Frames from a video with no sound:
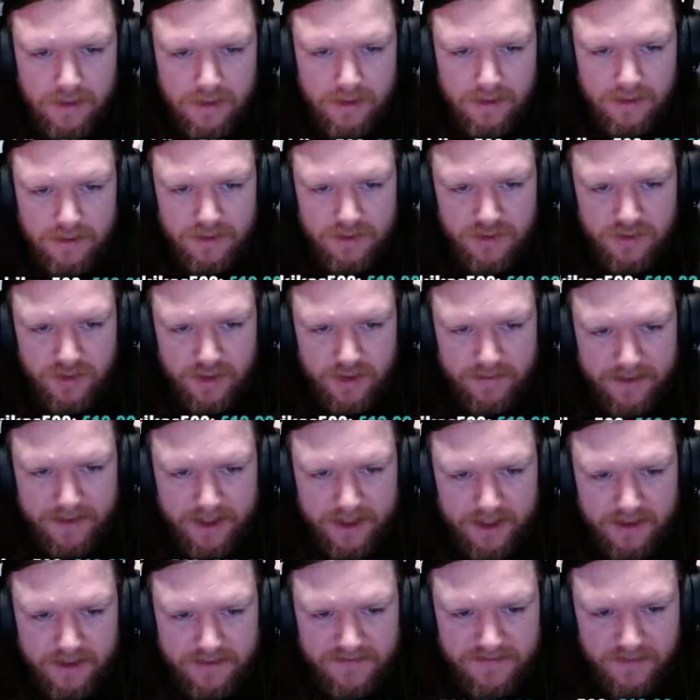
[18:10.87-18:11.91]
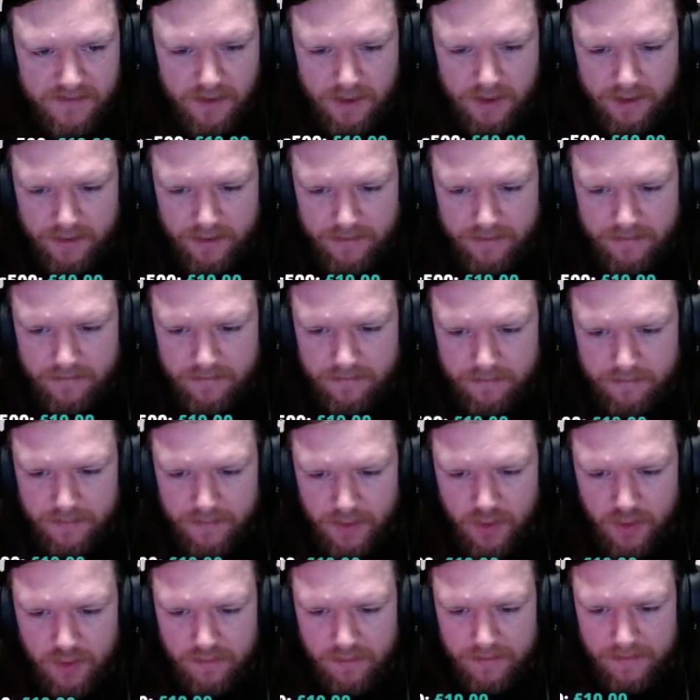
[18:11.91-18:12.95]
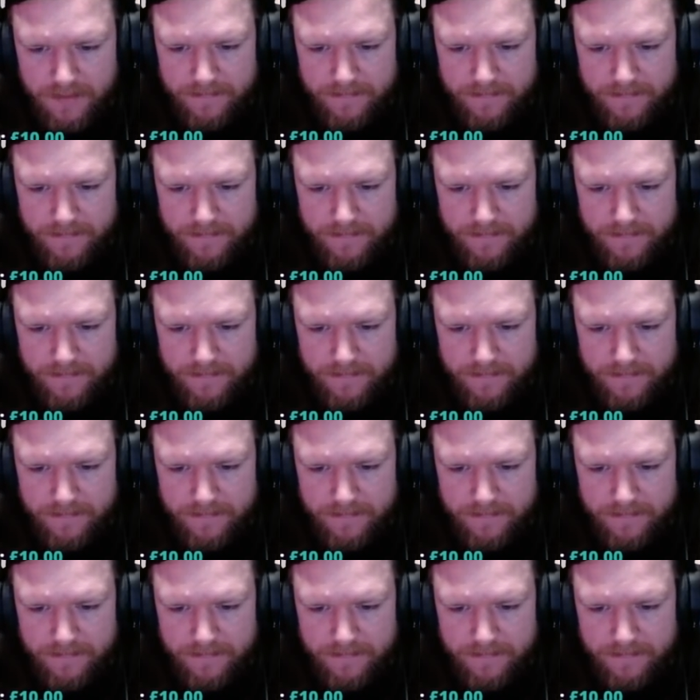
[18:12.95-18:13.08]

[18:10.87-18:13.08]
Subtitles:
Soyabaya has fallen. Boom!